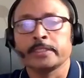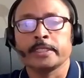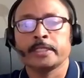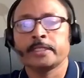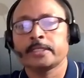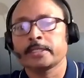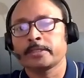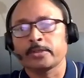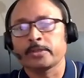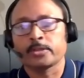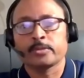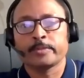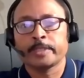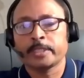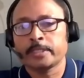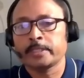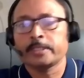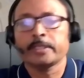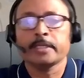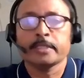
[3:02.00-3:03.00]
entire
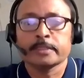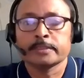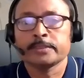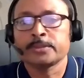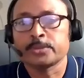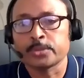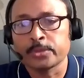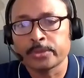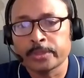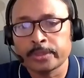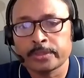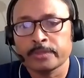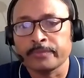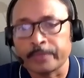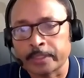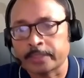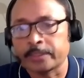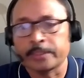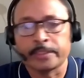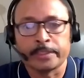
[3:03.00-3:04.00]
document data is stored in the
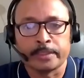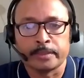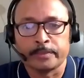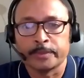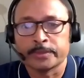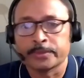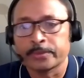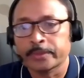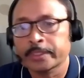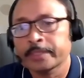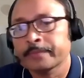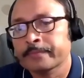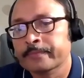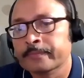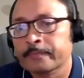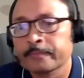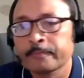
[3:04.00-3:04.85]
vector database. Okay.